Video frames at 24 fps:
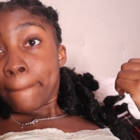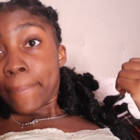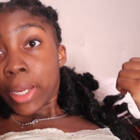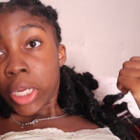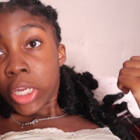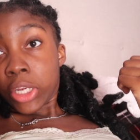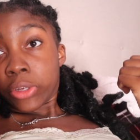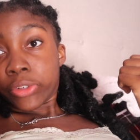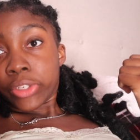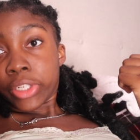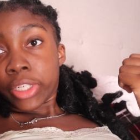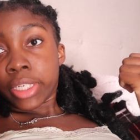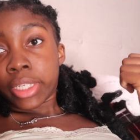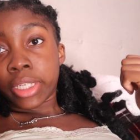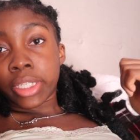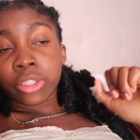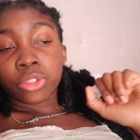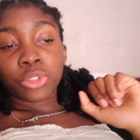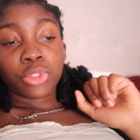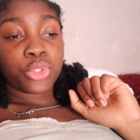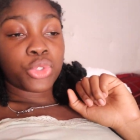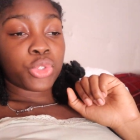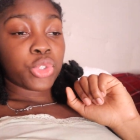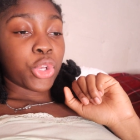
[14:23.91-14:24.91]
Period.
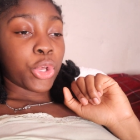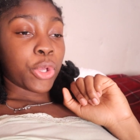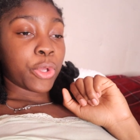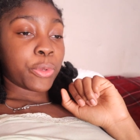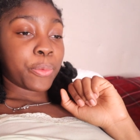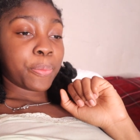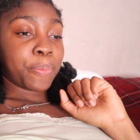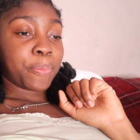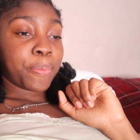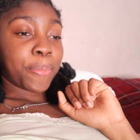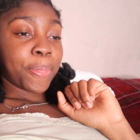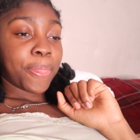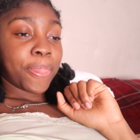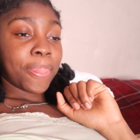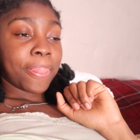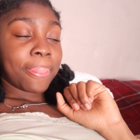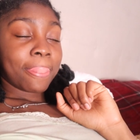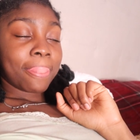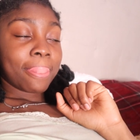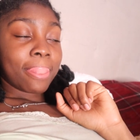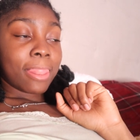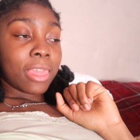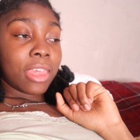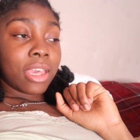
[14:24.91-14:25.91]
So,
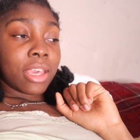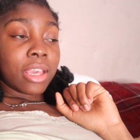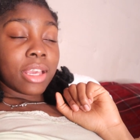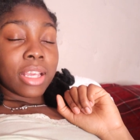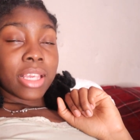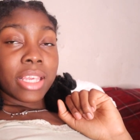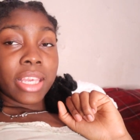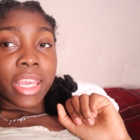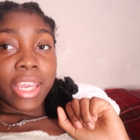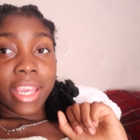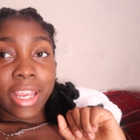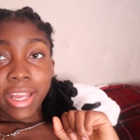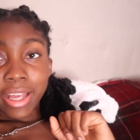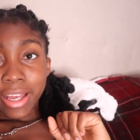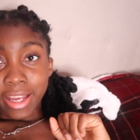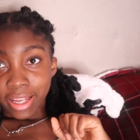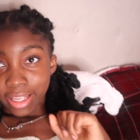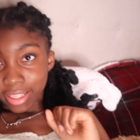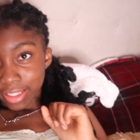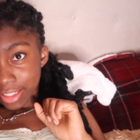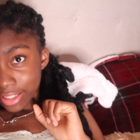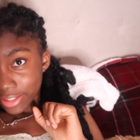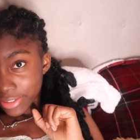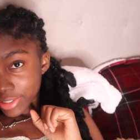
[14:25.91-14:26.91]
yeah,
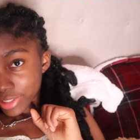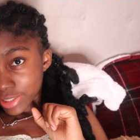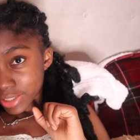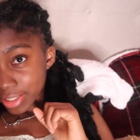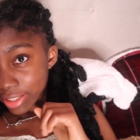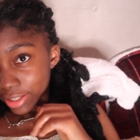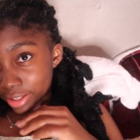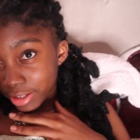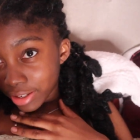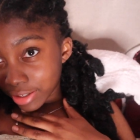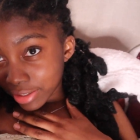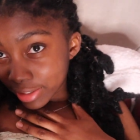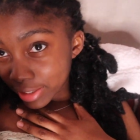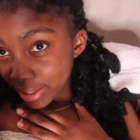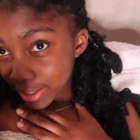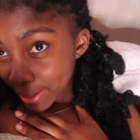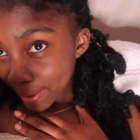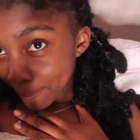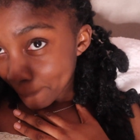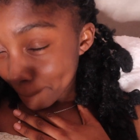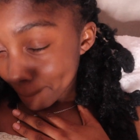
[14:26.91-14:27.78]
guys, I'll see y'all in a